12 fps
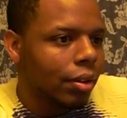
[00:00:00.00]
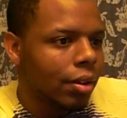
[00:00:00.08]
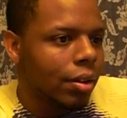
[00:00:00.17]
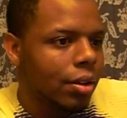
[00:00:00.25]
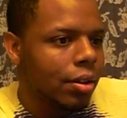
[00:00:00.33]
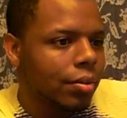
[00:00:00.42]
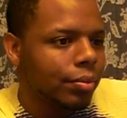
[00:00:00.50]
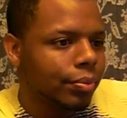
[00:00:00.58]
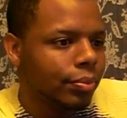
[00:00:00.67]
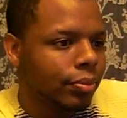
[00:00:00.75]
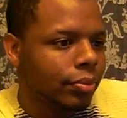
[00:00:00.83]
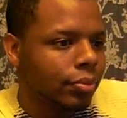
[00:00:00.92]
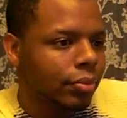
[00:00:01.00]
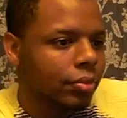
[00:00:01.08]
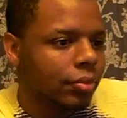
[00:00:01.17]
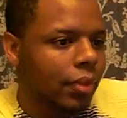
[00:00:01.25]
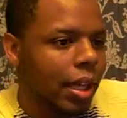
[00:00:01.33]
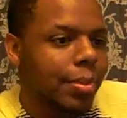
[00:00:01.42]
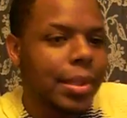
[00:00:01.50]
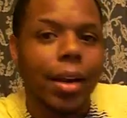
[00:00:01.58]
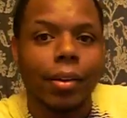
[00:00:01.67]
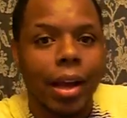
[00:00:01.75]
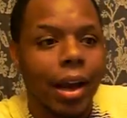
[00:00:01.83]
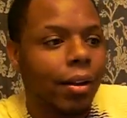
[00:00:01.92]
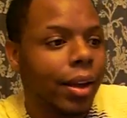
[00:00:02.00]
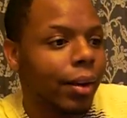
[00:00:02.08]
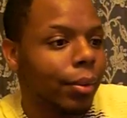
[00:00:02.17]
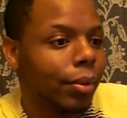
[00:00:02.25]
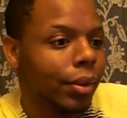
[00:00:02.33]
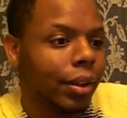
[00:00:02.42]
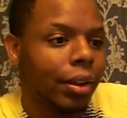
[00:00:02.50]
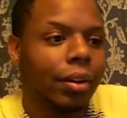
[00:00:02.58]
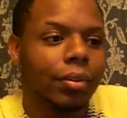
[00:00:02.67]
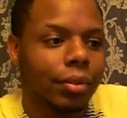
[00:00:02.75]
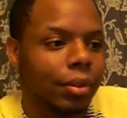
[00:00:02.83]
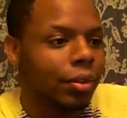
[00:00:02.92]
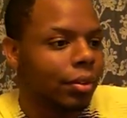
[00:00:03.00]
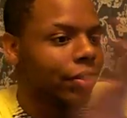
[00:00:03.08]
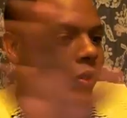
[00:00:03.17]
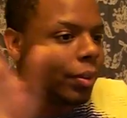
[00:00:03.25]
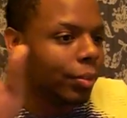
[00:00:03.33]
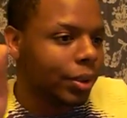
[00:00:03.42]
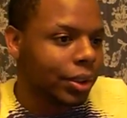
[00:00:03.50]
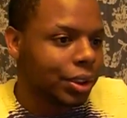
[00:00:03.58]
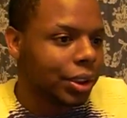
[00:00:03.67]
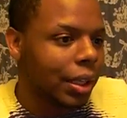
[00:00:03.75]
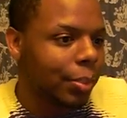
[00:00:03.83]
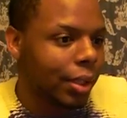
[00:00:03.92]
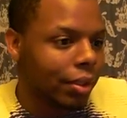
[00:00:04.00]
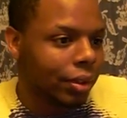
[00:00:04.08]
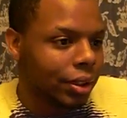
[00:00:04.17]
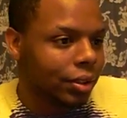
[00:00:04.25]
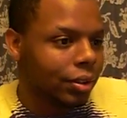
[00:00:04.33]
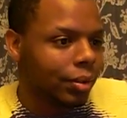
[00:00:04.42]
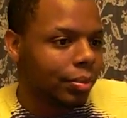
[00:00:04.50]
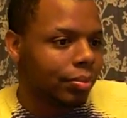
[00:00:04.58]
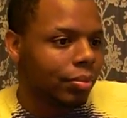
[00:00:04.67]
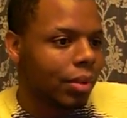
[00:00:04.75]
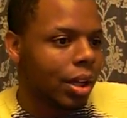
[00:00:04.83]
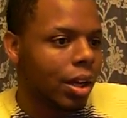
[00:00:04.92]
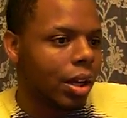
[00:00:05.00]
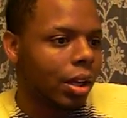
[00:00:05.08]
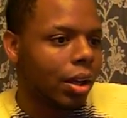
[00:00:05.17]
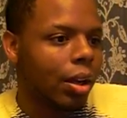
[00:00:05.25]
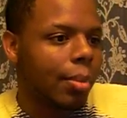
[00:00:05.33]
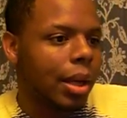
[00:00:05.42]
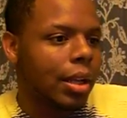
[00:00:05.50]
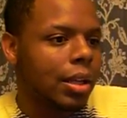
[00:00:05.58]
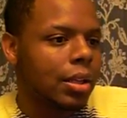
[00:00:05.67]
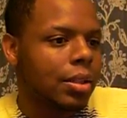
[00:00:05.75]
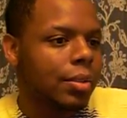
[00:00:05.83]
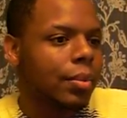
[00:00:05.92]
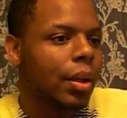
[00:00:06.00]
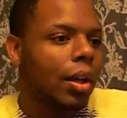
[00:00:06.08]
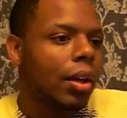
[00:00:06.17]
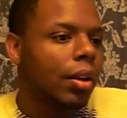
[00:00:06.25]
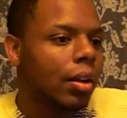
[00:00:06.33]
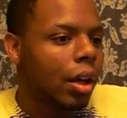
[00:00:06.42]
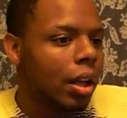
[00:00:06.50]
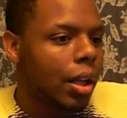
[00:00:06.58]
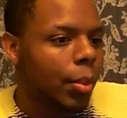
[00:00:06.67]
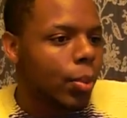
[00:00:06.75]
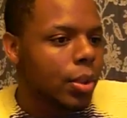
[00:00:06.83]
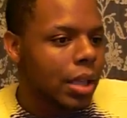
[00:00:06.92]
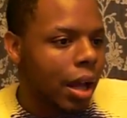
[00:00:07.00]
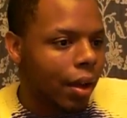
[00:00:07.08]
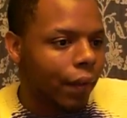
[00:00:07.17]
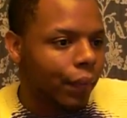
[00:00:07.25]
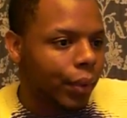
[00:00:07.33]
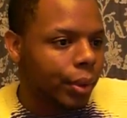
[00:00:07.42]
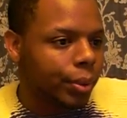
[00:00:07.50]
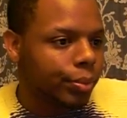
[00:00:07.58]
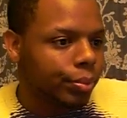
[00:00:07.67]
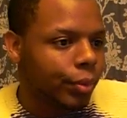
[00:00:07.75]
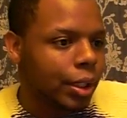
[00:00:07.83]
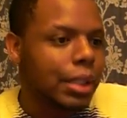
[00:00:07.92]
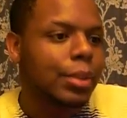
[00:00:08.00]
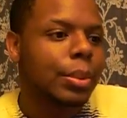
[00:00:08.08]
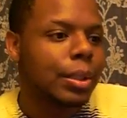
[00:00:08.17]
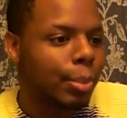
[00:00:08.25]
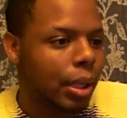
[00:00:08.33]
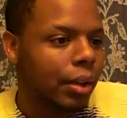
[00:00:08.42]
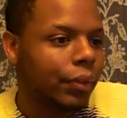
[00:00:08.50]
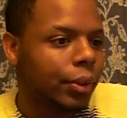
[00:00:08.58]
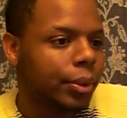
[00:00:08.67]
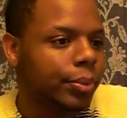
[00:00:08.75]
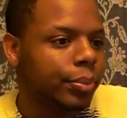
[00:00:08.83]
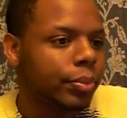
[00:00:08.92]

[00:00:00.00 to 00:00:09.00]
Girl, I'm talking all out of order from what the shit I put on this little thing on my list. Don't Let Me was awful, disrespectful.